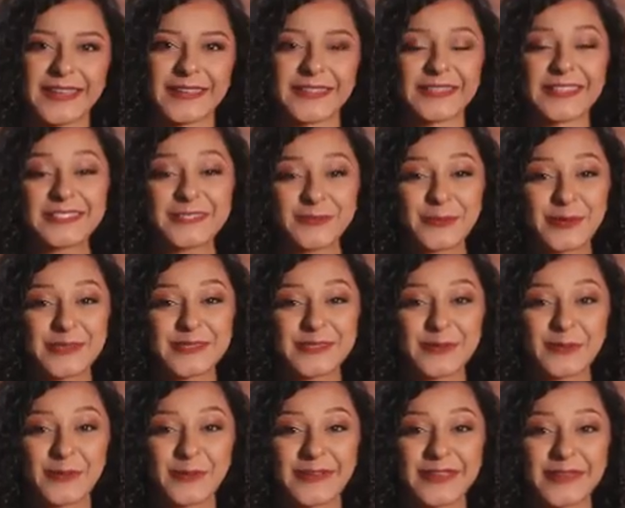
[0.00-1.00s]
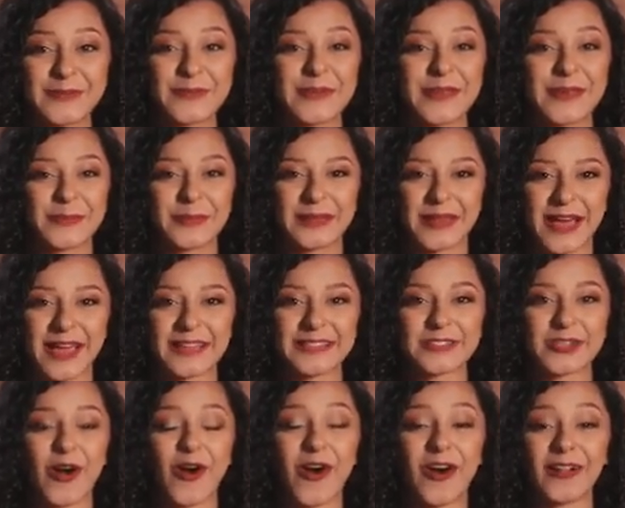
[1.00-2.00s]
This principle can be
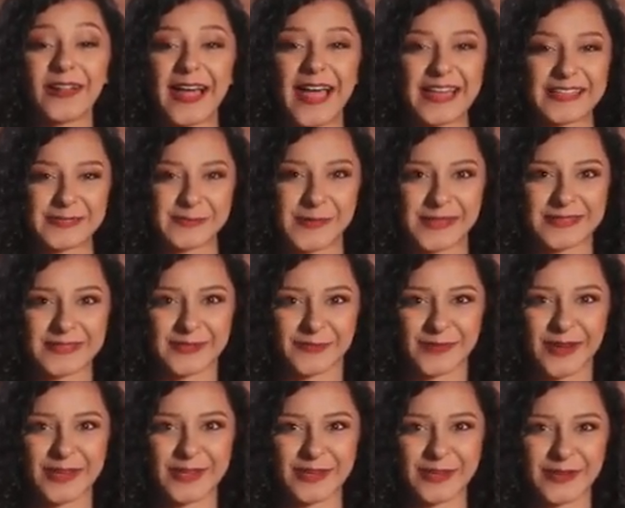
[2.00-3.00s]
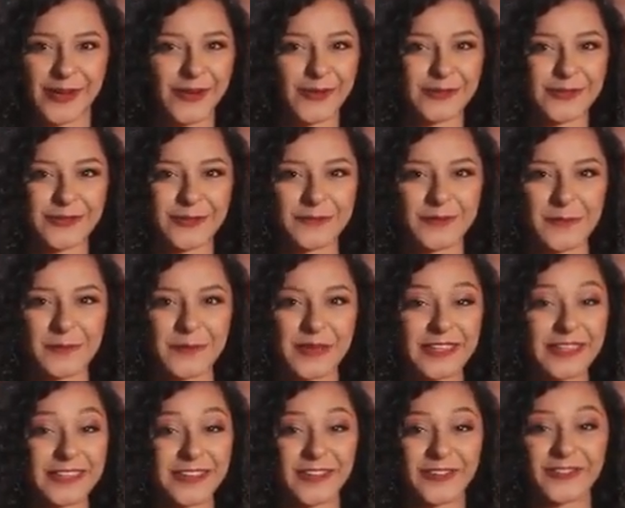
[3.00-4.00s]
applied to all aspects of writing code, from
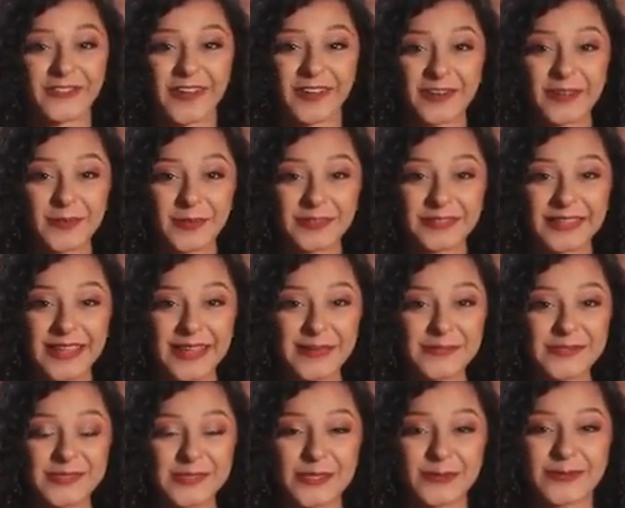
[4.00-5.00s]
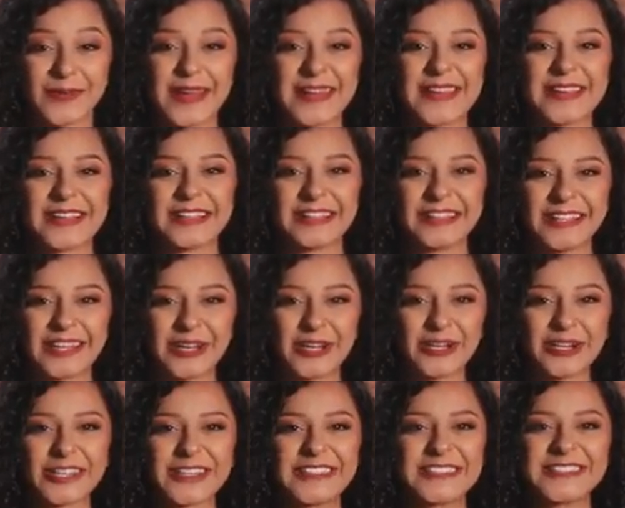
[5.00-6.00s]
picking your variable names to writing
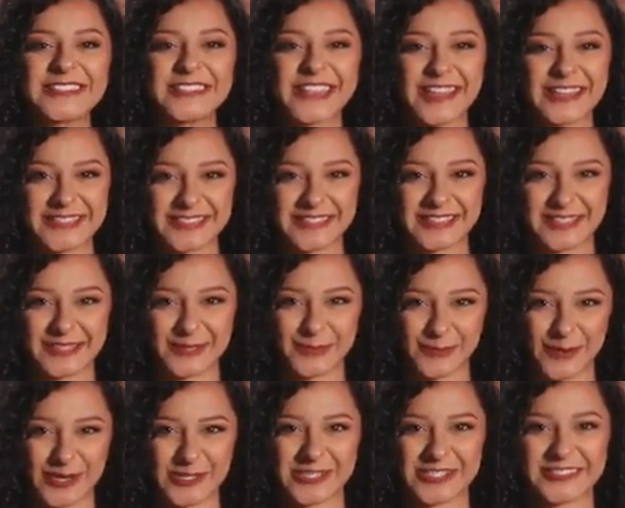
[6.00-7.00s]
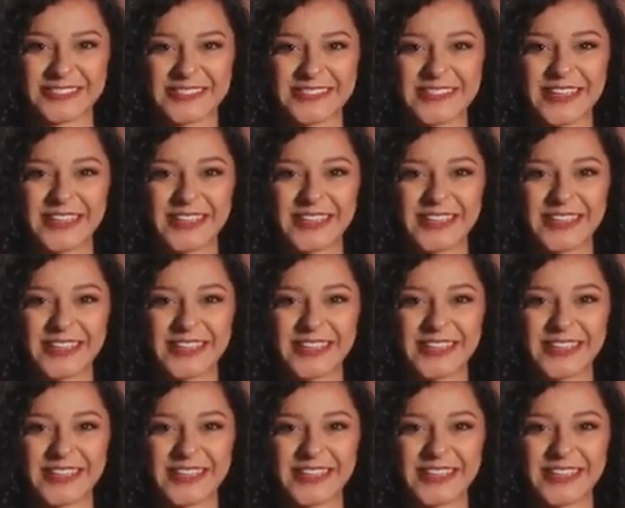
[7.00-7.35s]
clear, concise expressions.